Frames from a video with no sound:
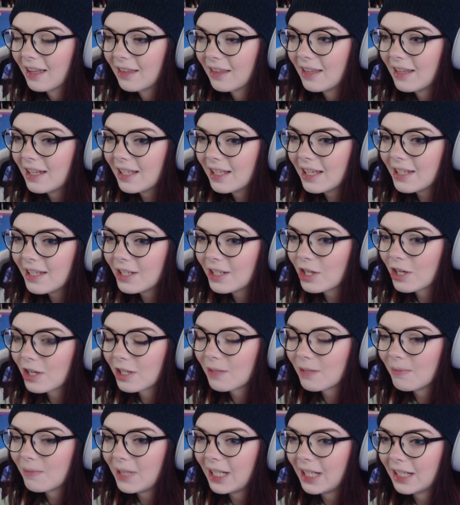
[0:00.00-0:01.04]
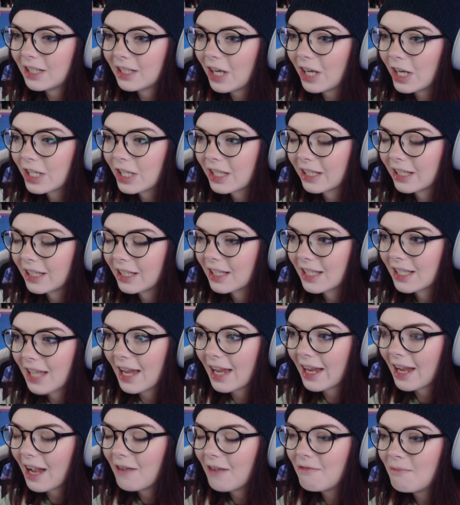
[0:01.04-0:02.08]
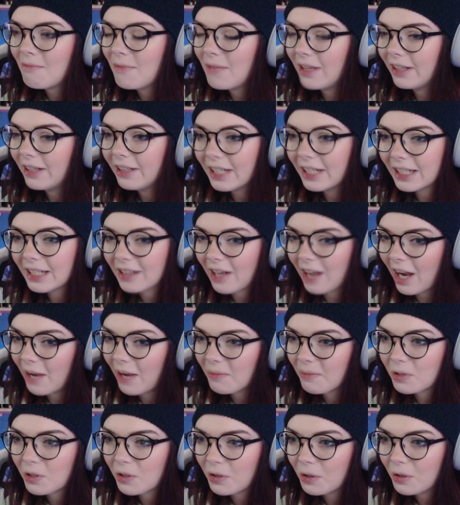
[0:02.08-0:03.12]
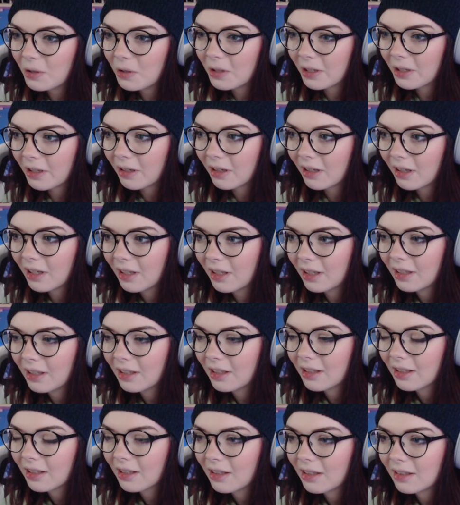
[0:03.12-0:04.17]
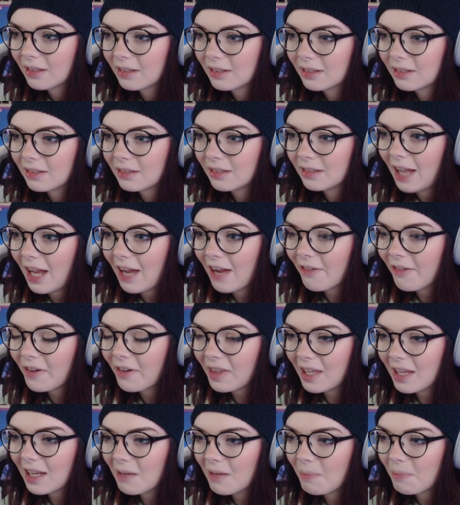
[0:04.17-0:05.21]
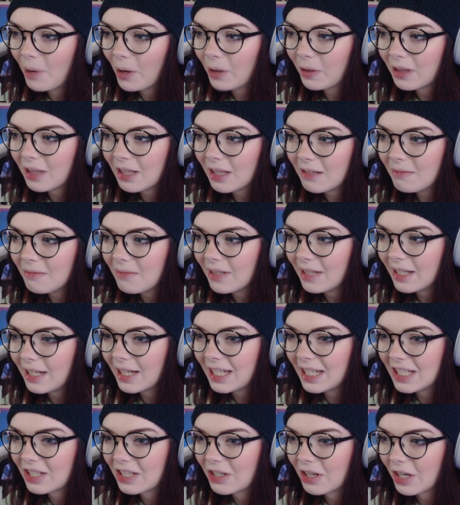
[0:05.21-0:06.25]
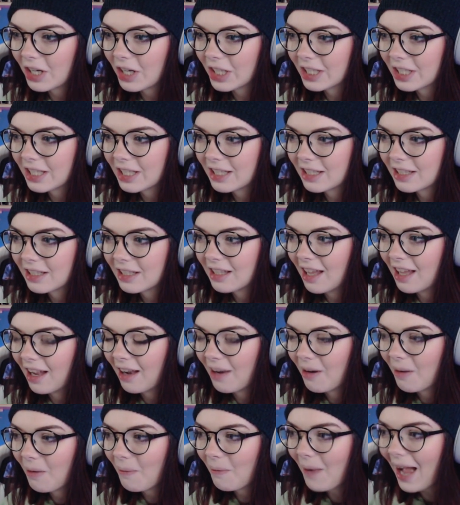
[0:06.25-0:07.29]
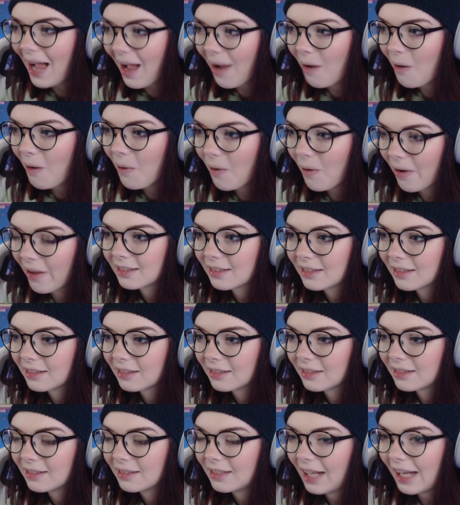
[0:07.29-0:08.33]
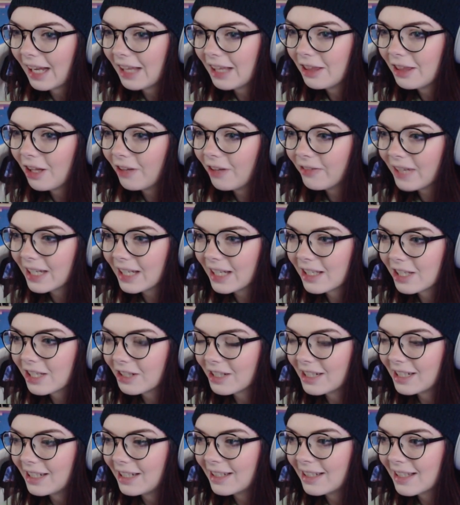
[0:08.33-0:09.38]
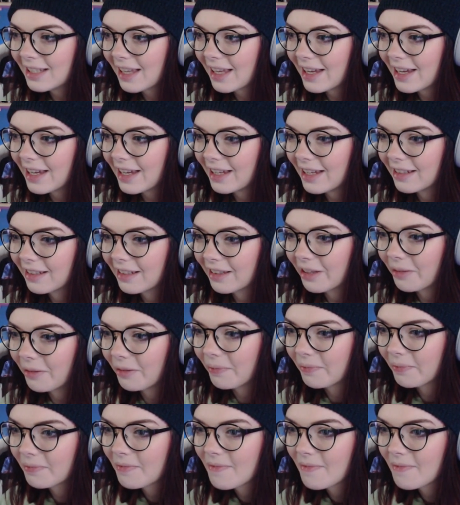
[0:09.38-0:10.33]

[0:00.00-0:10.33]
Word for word: This has just made Tuskens like a million times cooler. Everything about them is just wow. I love getting such an insight into them.